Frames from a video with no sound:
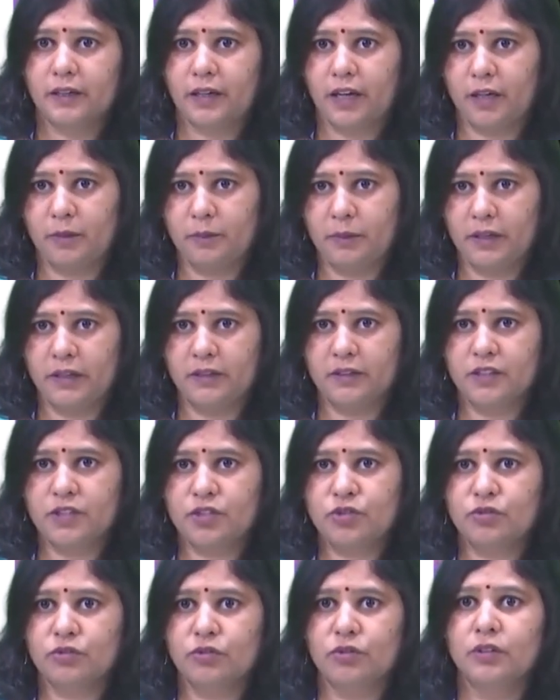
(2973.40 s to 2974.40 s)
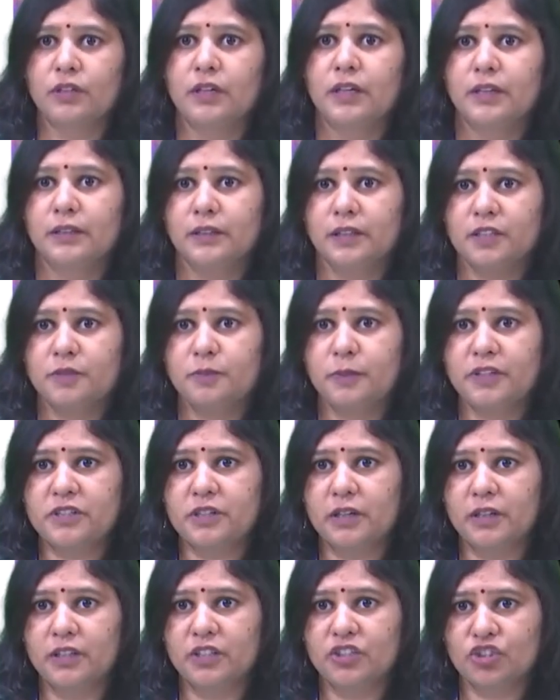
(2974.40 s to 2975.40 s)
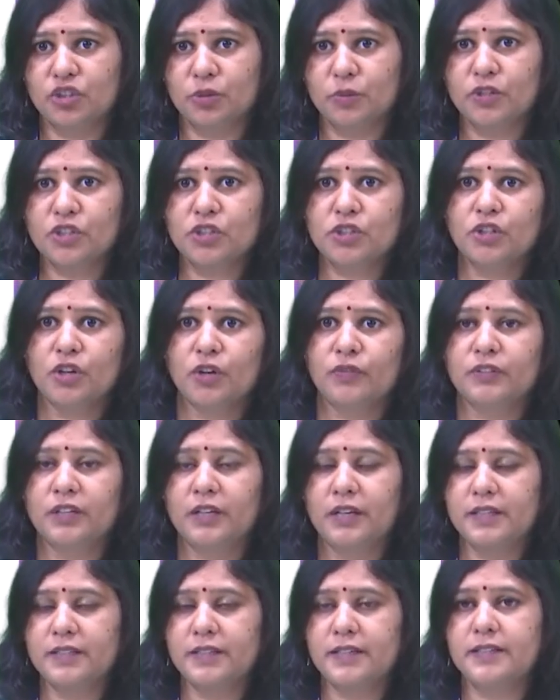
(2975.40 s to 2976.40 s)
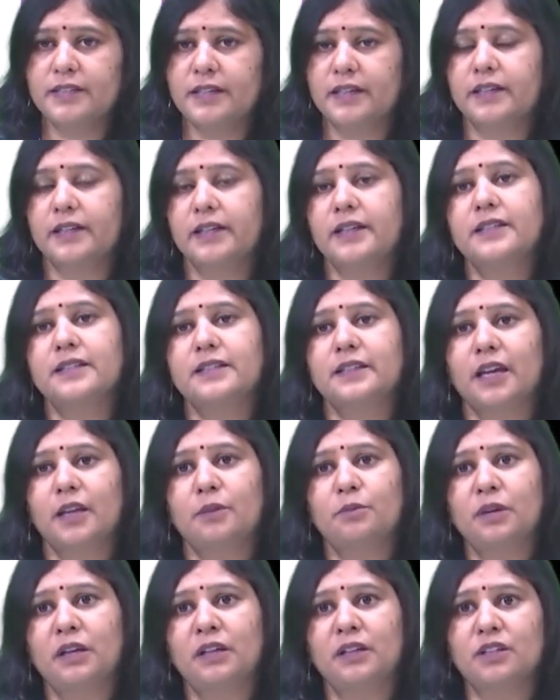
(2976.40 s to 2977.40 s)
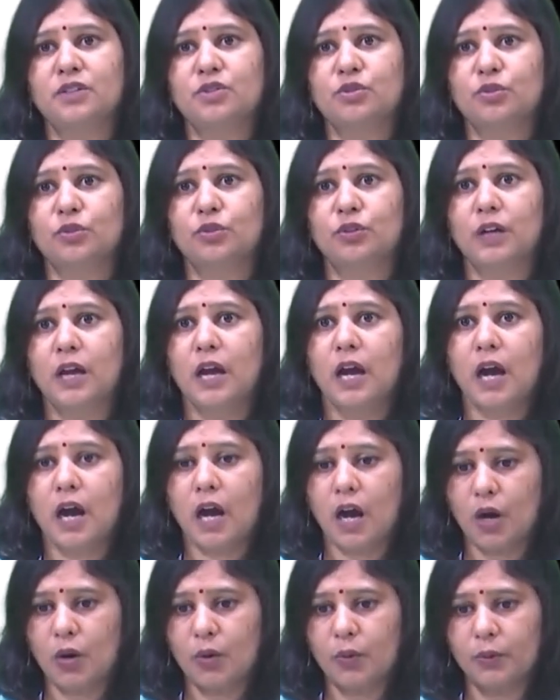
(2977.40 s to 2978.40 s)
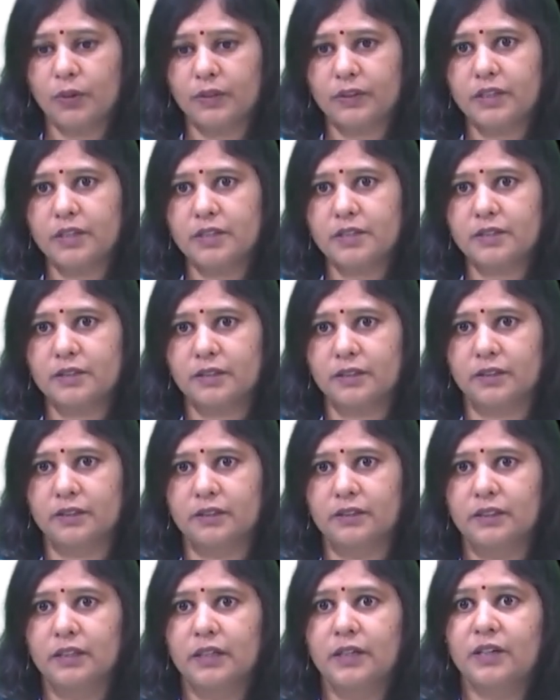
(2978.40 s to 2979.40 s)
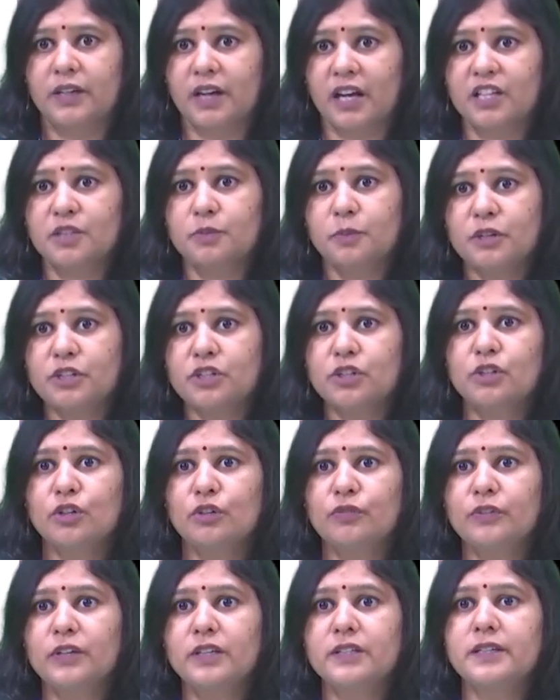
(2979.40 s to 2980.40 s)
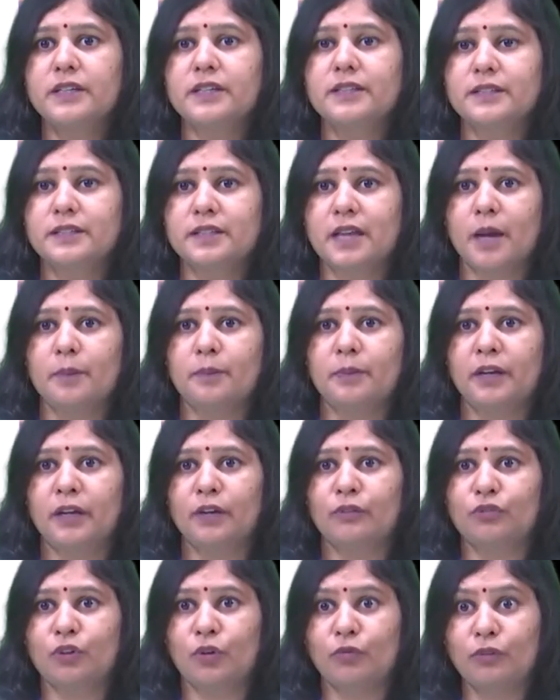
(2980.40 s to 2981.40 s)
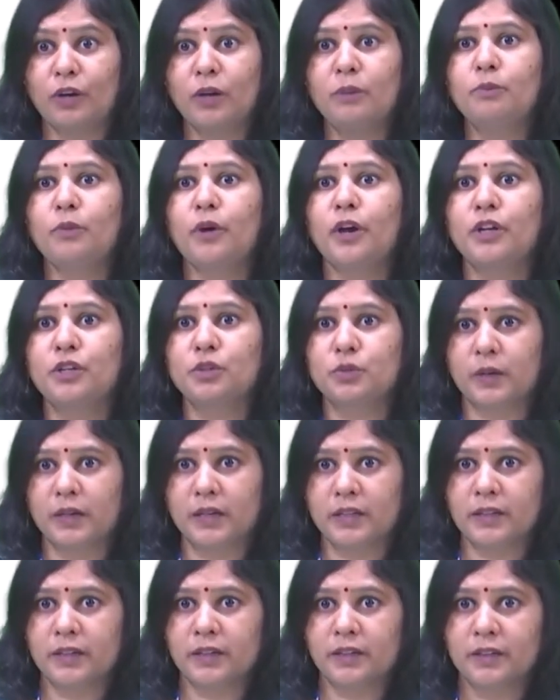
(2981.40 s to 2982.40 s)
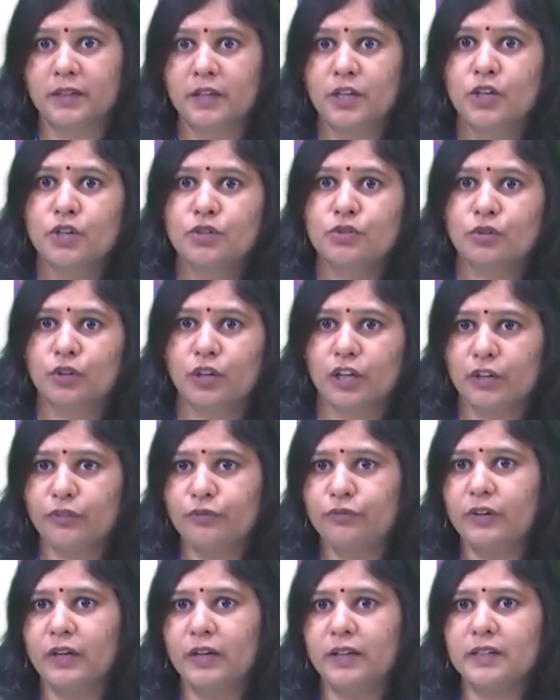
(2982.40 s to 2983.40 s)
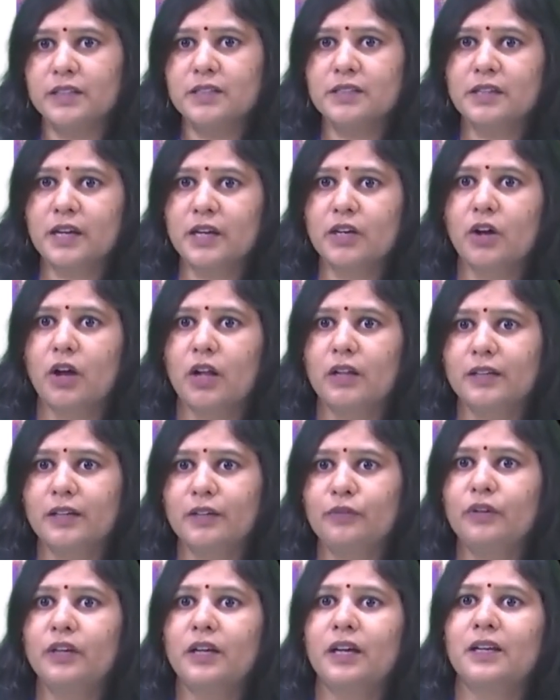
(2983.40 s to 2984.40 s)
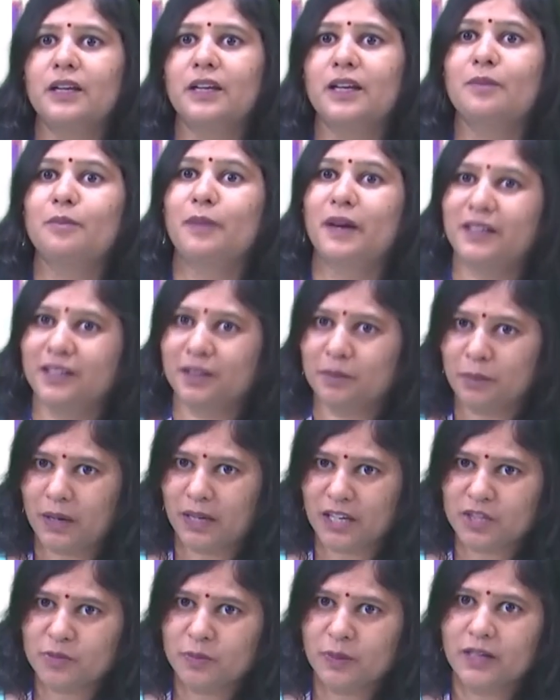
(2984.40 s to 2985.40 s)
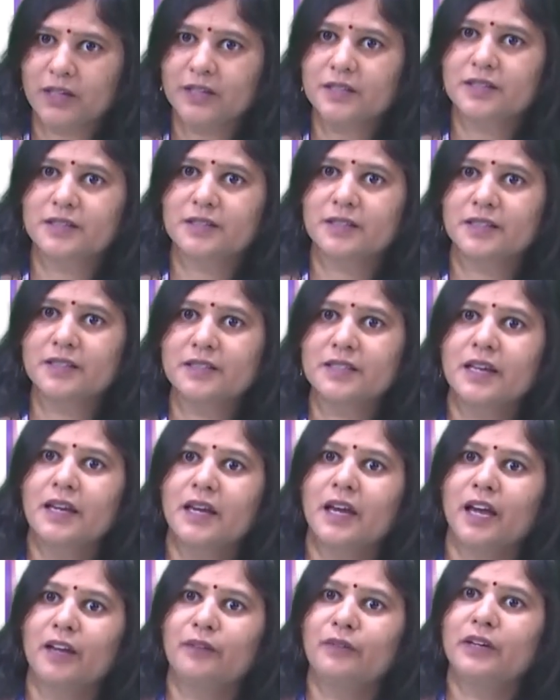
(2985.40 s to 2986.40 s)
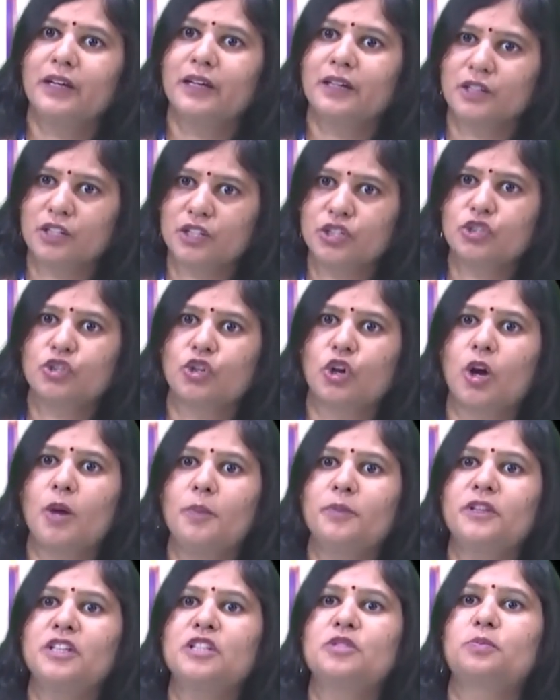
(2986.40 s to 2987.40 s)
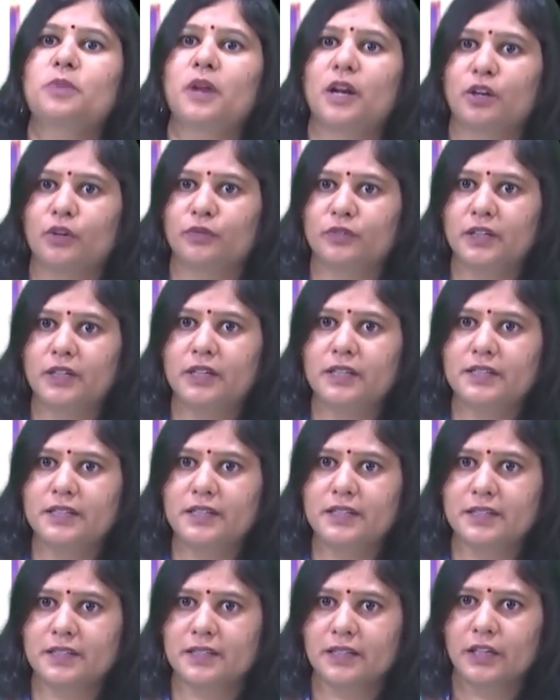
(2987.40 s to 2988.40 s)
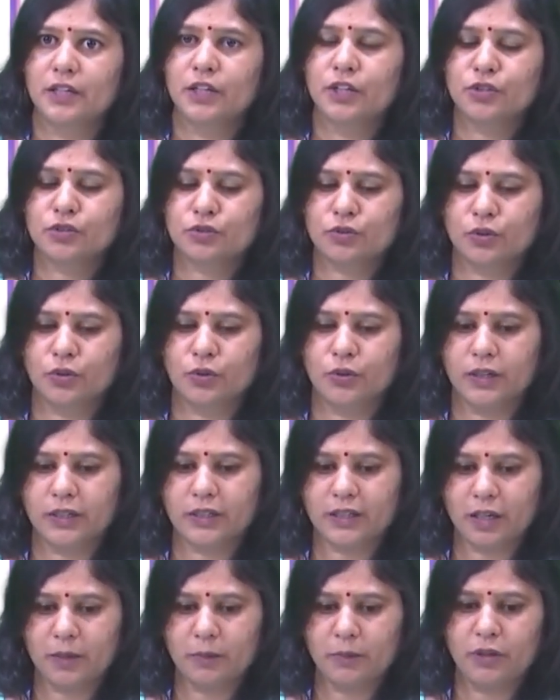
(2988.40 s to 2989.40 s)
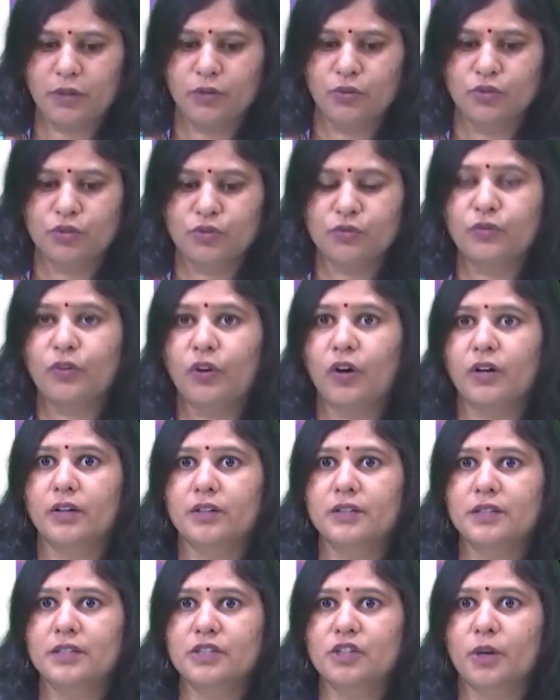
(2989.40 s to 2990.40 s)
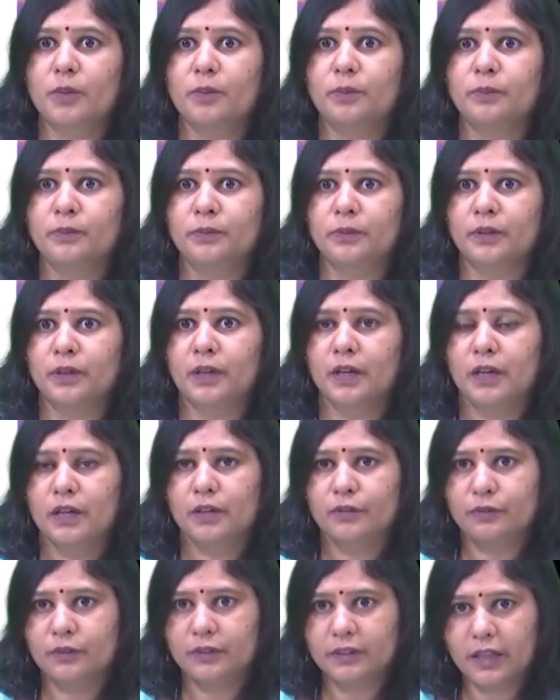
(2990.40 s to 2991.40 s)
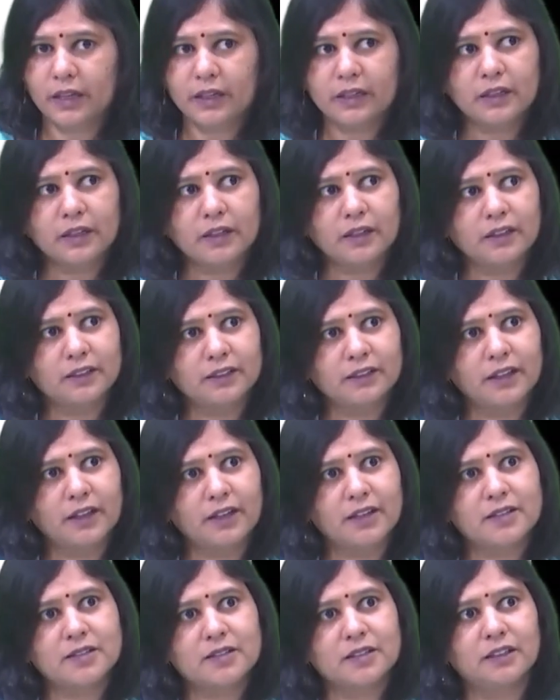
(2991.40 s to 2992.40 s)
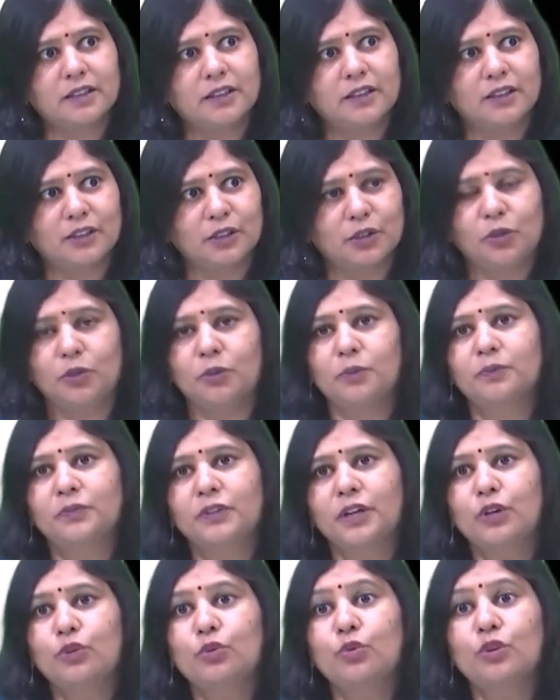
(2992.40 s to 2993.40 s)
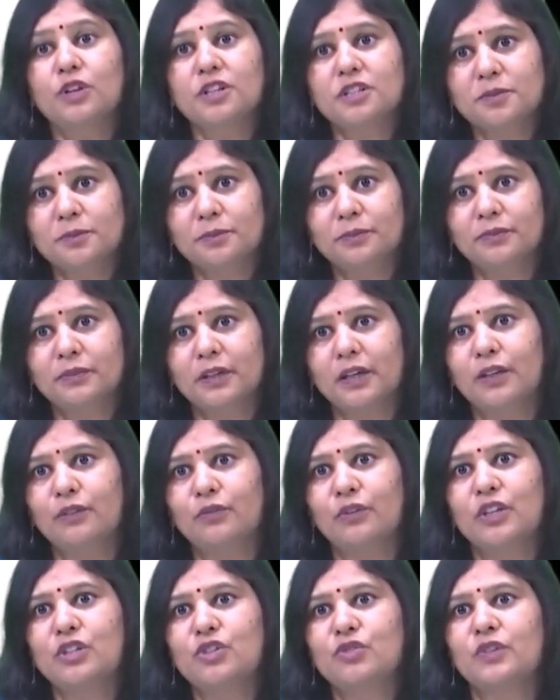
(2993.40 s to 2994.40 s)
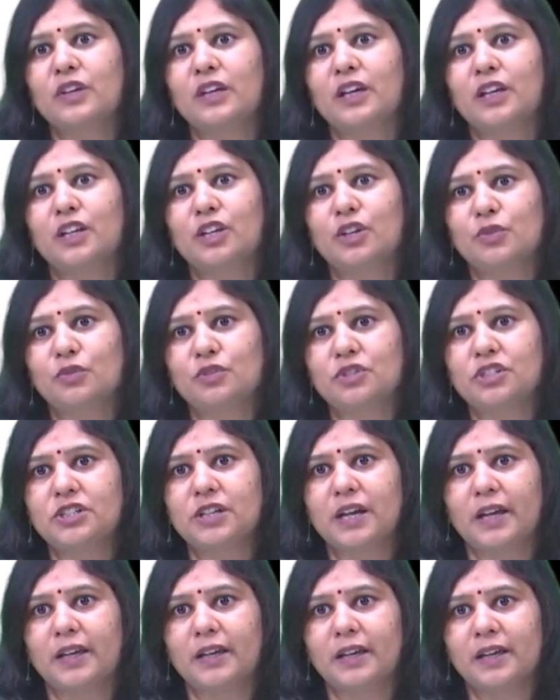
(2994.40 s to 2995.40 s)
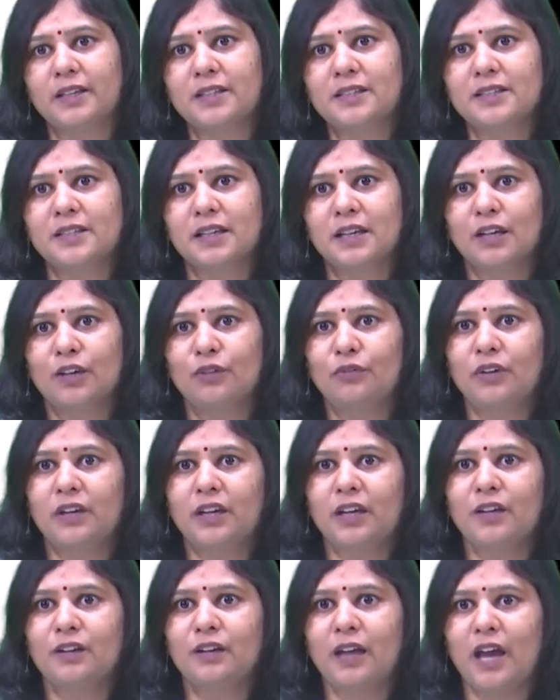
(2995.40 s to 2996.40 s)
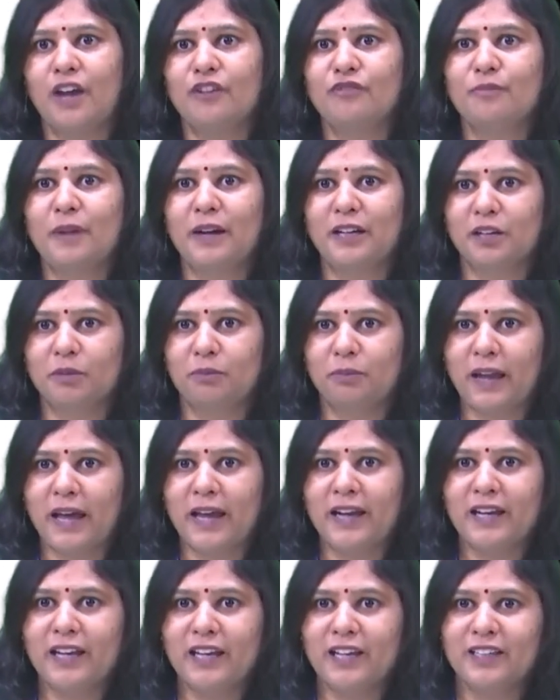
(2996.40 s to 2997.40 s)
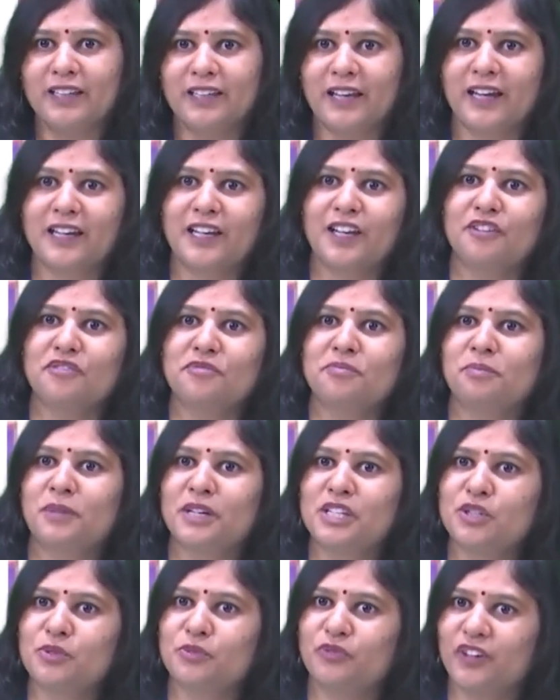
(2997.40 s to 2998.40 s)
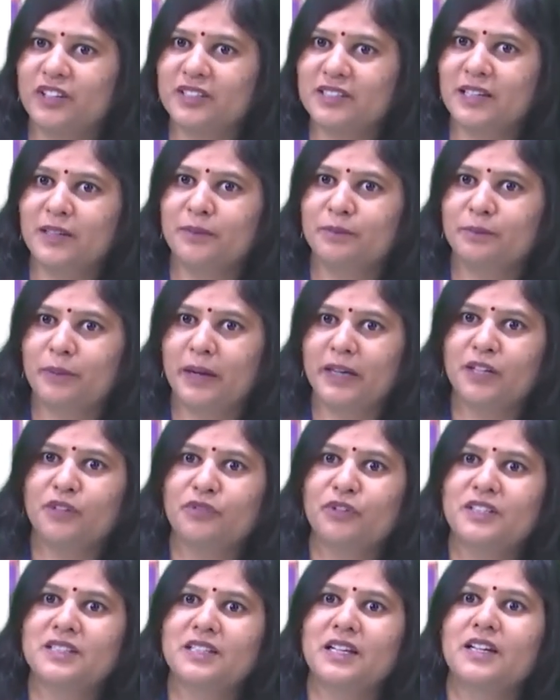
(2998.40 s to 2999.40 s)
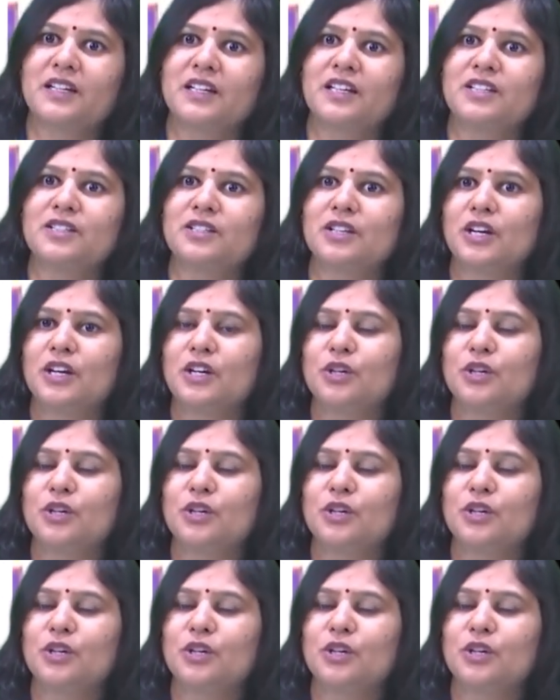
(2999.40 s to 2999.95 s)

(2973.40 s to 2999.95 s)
can be understood, the spatial distribution of the disease occurrence can be understood, how this transmission of disease is happening from one point to another. So if we understand all that, we can take better management decisions and we can stop the spread of the disease. So it can be used for such a then there is tourism, in which we can use GIS. We can have better planning, can give much better facilities